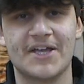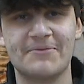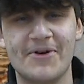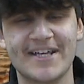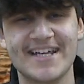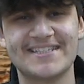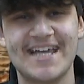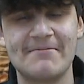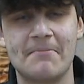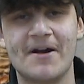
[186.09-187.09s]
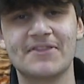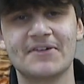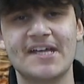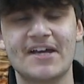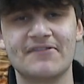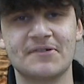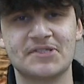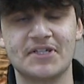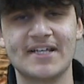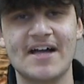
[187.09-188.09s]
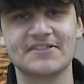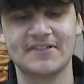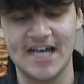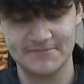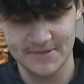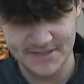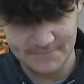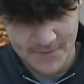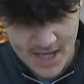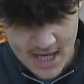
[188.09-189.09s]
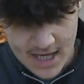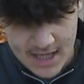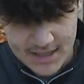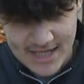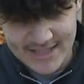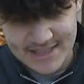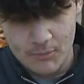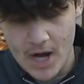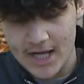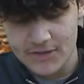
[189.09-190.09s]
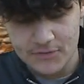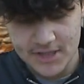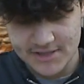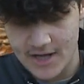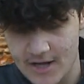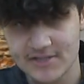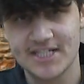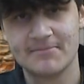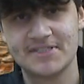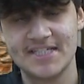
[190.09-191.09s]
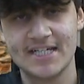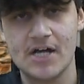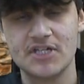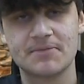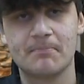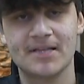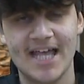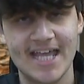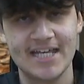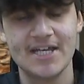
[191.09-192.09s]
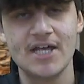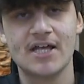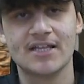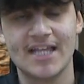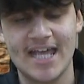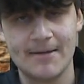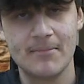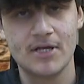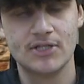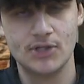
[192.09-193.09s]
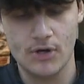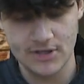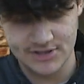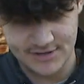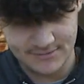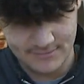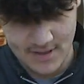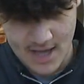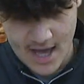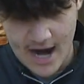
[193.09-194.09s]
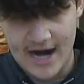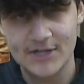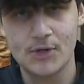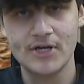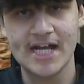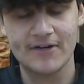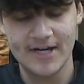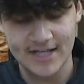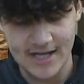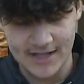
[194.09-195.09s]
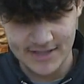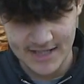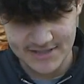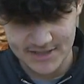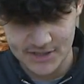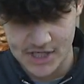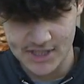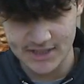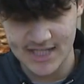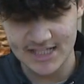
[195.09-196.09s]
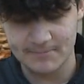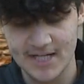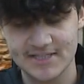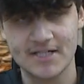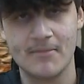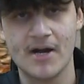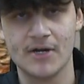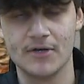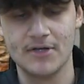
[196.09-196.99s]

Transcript: Good morning, STM. I'm Arthur here for your Student Council announcements. Nights, I'm walking through these halls and I'm seeing all these plain, lame doors. Our door decorating contest judging takes place tomorrow.